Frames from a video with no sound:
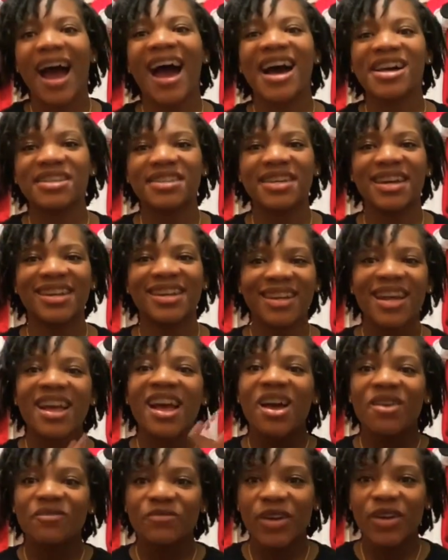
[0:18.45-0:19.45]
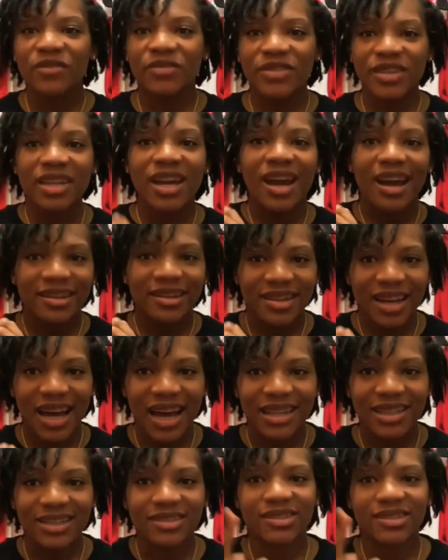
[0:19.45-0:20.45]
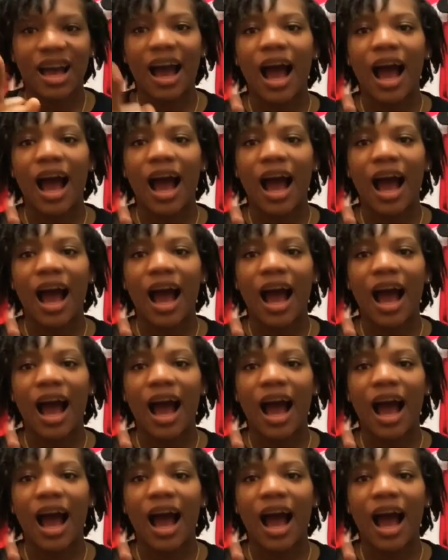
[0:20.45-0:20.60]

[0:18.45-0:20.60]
I said it, $50.